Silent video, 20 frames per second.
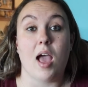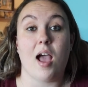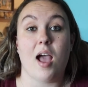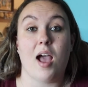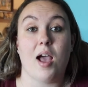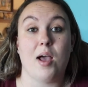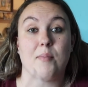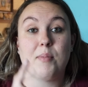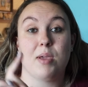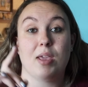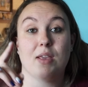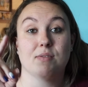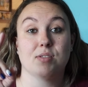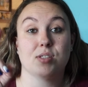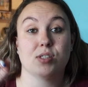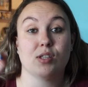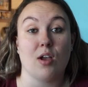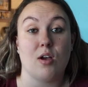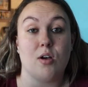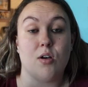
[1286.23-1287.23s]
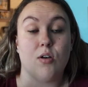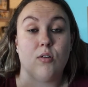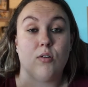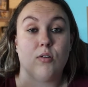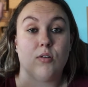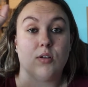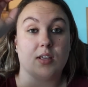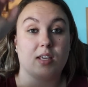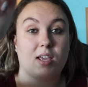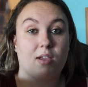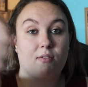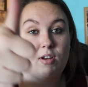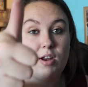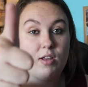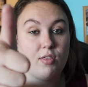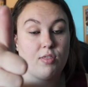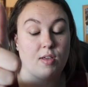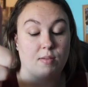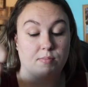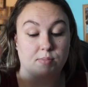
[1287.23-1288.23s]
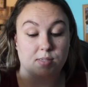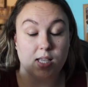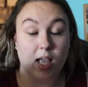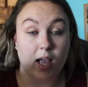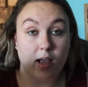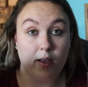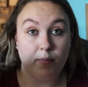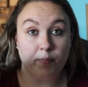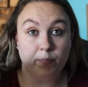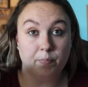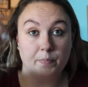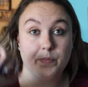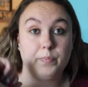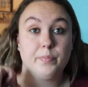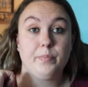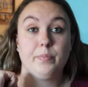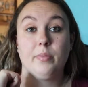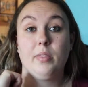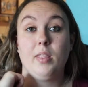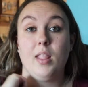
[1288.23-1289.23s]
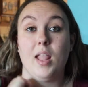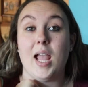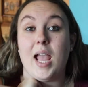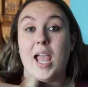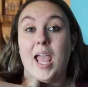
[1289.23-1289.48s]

Um, if so, give it a thumbs up.